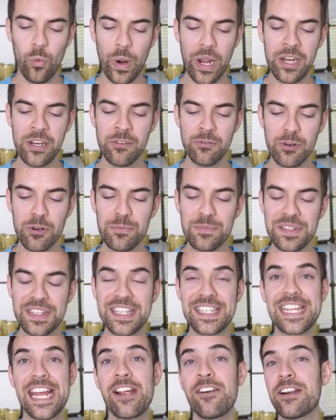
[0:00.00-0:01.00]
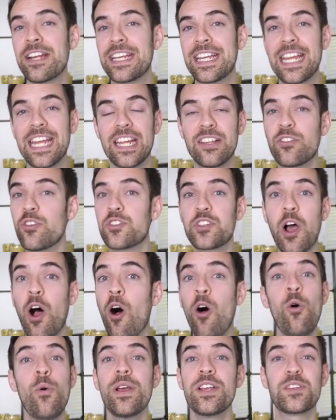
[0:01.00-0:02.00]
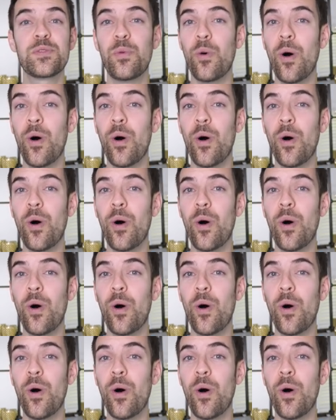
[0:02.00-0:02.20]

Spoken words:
Waiting room staring kid. There's always